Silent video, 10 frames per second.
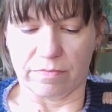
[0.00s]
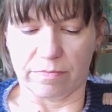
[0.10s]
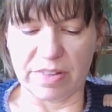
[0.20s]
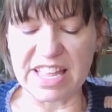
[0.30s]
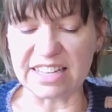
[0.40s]

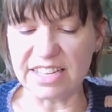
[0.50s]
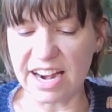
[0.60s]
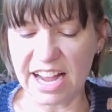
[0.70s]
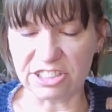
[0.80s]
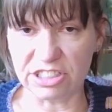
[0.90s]
But that's not
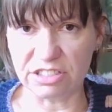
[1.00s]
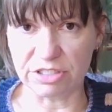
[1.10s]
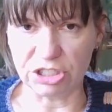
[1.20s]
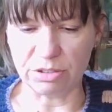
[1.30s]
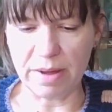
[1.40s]
actually the
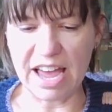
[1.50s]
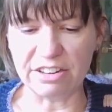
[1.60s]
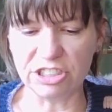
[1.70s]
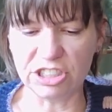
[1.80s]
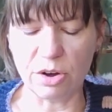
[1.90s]
original
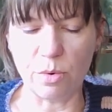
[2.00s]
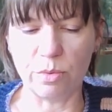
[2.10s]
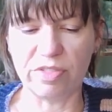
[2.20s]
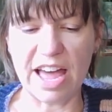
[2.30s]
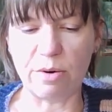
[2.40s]
pattern, so
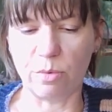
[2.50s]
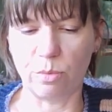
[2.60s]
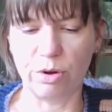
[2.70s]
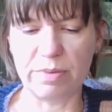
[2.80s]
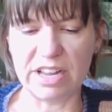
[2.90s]
that
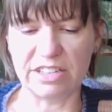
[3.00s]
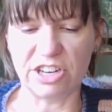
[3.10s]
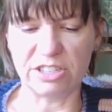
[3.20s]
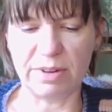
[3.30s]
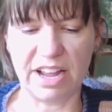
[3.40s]
will be an
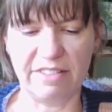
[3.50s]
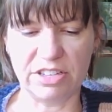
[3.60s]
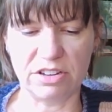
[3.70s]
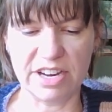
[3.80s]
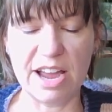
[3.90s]
adjustment I have to
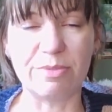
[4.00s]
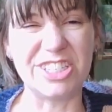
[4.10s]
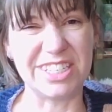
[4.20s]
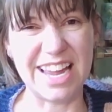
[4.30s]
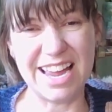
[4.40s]
look at, which
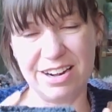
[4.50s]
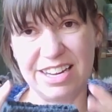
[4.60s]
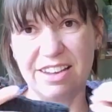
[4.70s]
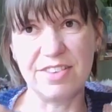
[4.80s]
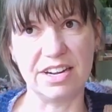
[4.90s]
again,
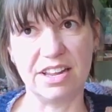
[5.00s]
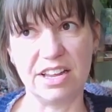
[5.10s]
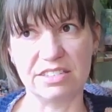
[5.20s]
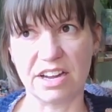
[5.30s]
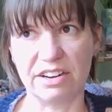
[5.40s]
given
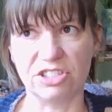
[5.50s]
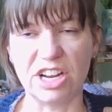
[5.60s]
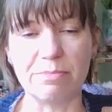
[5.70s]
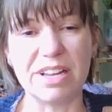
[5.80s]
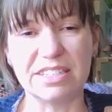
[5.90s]
his kind of
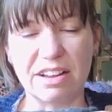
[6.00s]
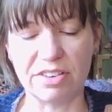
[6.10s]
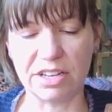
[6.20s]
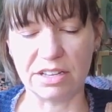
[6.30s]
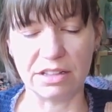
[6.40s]
shape, is
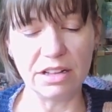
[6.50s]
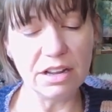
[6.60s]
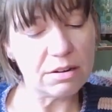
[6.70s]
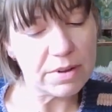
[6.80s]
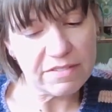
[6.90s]
definitely a
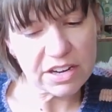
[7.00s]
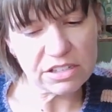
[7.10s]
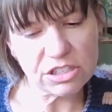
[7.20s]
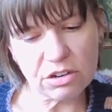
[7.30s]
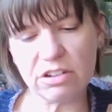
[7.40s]
little bit of a
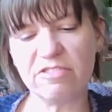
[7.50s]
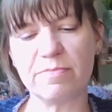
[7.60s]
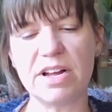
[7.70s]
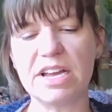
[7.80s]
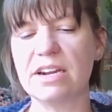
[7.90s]
concern of
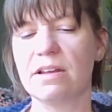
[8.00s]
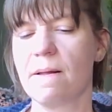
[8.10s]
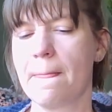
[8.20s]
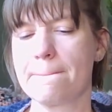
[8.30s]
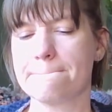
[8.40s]
mine.
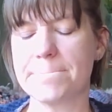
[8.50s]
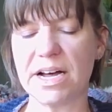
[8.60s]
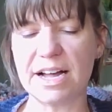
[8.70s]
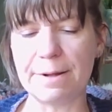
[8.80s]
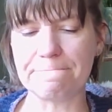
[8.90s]

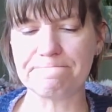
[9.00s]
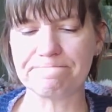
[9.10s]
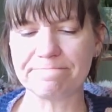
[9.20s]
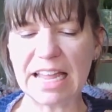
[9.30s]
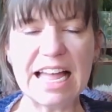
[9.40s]
But
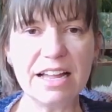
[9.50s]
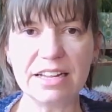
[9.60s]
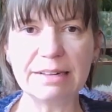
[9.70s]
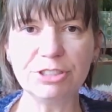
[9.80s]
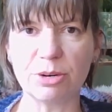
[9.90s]

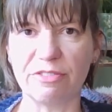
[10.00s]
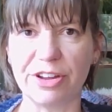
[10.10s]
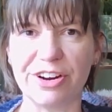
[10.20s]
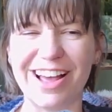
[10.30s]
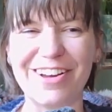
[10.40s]
I'm sure we'll
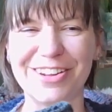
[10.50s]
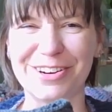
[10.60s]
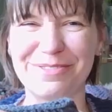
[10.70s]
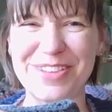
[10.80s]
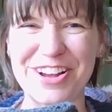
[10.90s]
figure it out and
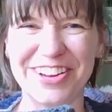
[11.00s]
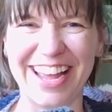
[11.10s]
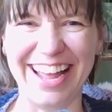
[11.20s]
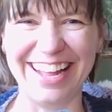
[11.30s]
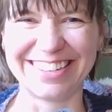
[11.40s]
it'll be
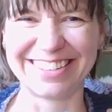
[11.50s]
okay.